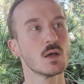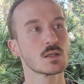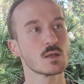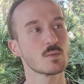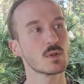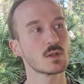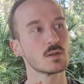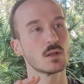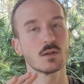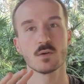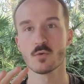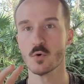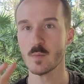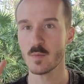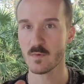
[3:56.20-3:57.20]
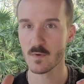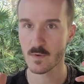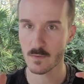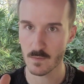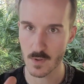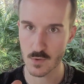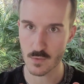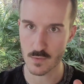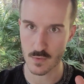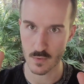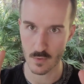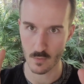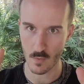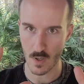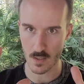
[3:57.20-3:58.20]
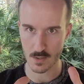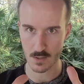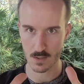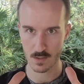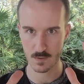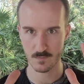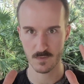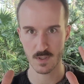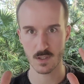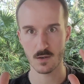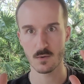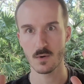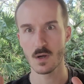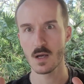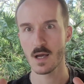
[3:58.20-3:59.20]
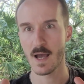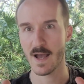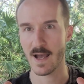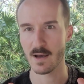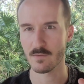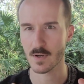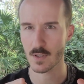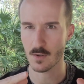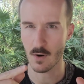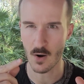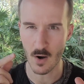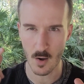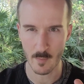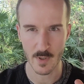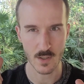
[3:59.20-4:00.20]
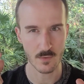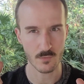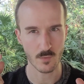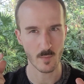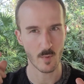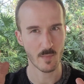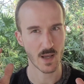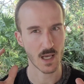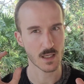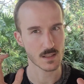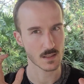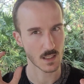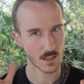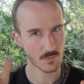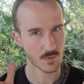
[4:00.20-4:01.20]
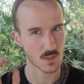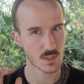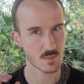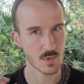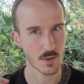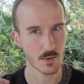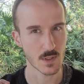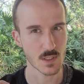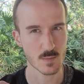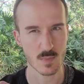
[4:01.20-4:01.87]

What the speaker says: something that the group of individuals who are watching this video have in common from a past life experience.